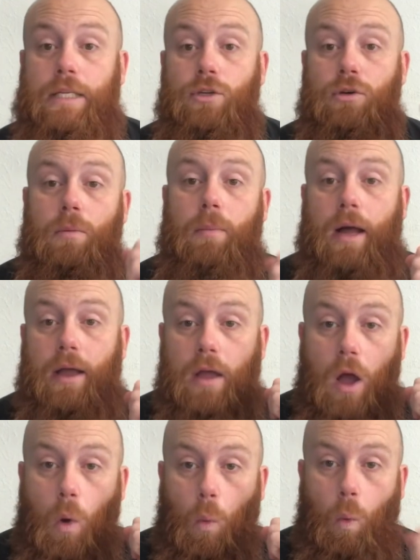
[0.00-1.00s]
You can buy
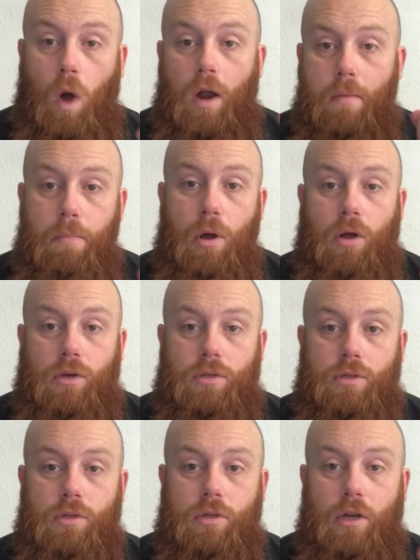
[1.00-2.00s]
1
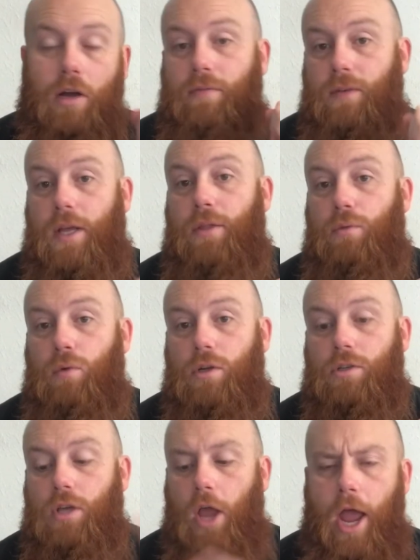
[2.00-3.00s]
box of
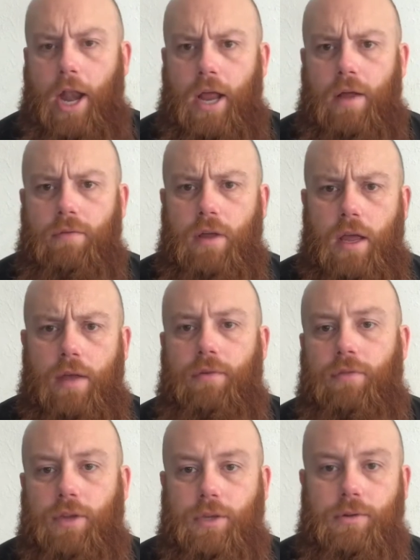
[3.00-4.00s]
Deathwatch and have
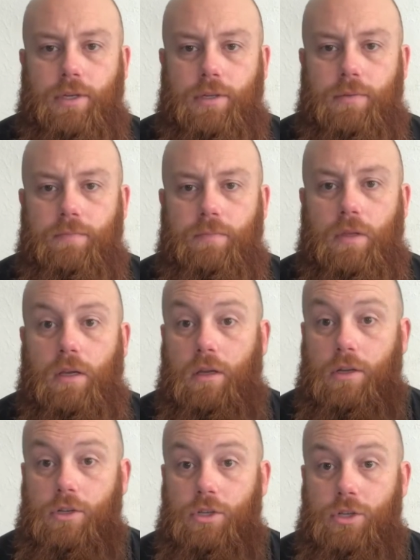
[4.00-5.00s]
everything you need.
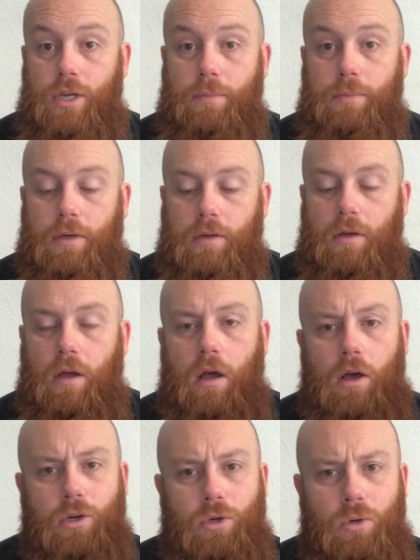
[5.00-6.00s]
Cheap,
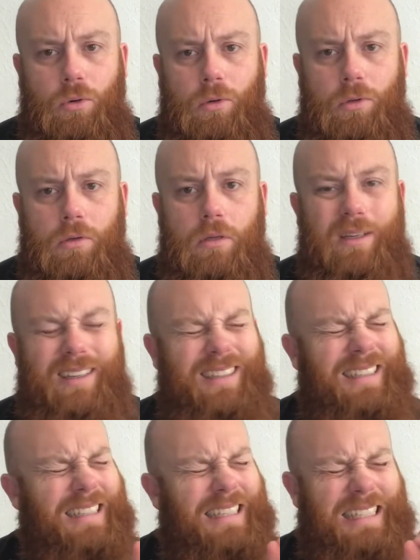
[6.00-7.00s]
cool,
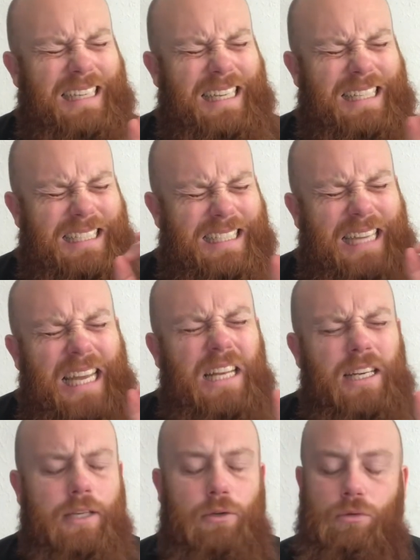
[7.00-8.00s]

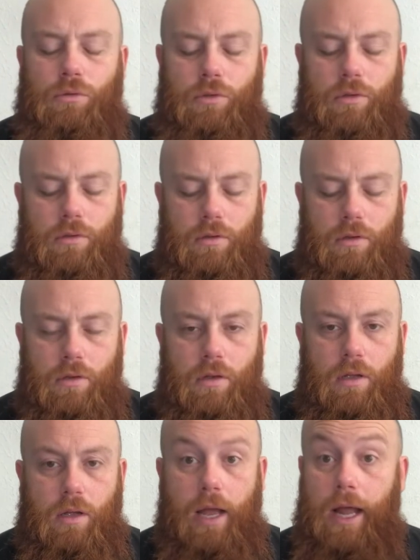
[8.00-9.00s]
insanely cool,
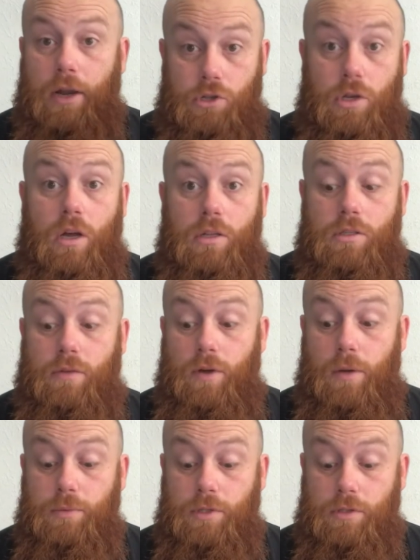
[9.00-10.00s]
and tons of
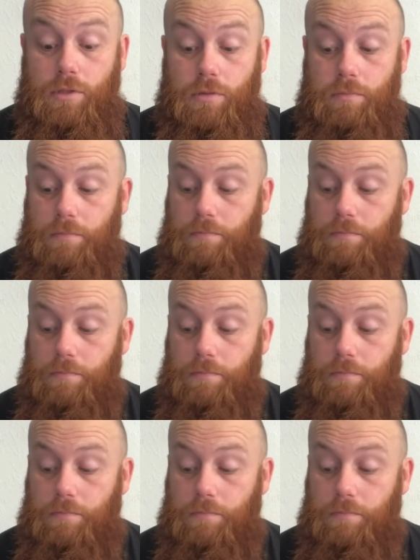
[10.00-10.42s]
options.